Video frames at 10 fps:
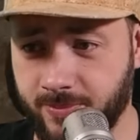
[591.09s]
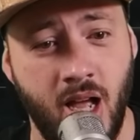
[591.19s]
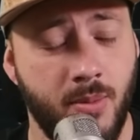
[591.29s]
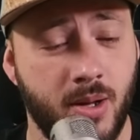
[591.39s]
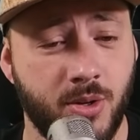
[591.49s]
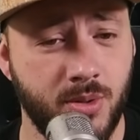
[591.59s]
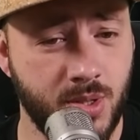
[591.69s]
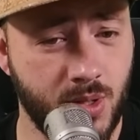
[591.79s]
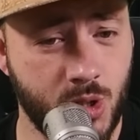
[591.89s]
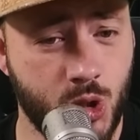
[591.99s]
How about going
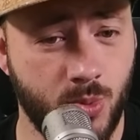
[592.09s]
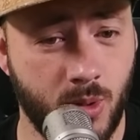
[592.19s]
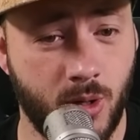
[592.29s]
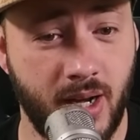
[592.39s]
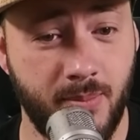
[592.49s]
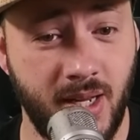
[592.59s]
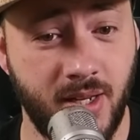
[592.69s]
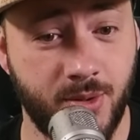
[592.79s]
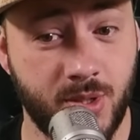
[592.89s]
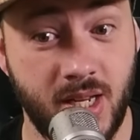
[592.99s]
to the jeweler and
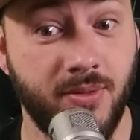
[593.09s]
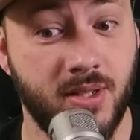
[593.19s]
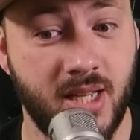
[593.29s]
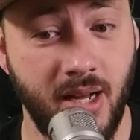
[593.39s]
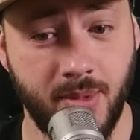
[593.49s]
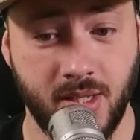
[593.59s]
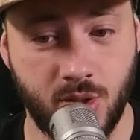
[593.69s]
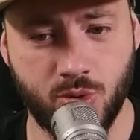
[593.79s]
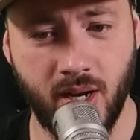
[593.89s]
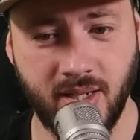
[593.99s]
making yourself diamonds,
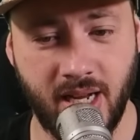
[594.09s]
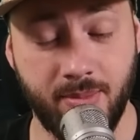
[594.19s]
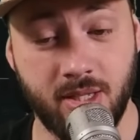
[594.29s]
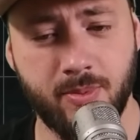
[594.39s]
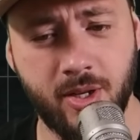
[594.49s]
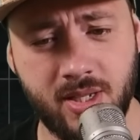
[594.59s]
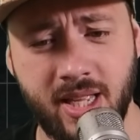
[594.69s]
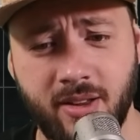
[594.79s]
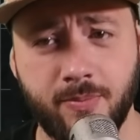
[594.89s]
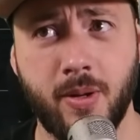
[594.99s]
ground diamonds, because they
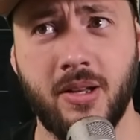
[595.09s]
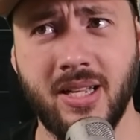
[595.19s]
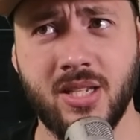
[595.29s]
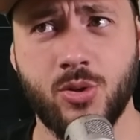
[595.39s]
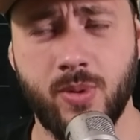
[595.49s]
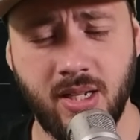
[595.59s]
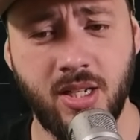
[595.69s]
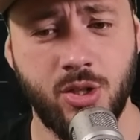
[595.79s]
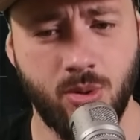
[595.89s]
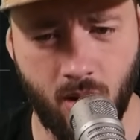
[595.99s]
give plus
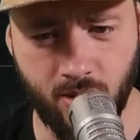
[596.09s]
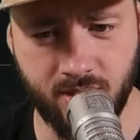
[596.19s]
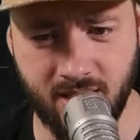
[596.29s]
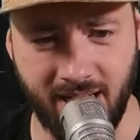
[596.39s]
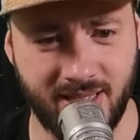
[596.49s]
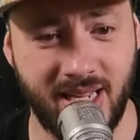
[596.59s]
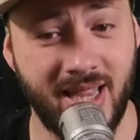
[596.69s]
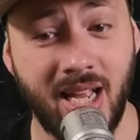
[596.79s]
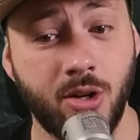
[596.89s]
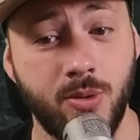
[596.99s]
20 to all stats, and
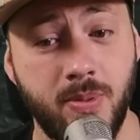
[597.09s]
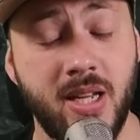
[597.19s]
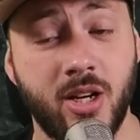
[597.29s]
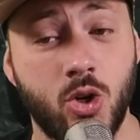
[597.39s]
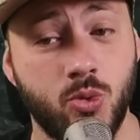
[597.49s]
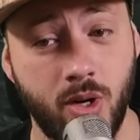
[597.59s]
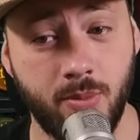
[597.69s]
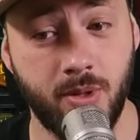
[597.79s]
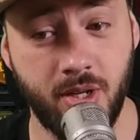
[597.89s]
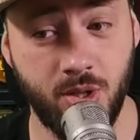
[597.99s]
that could be
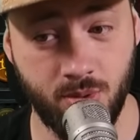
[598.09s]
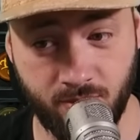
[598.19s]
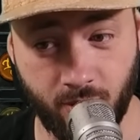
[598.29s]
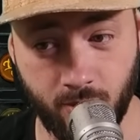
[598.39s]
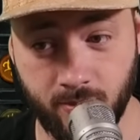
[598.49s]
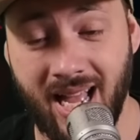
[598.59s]
incredibly useful.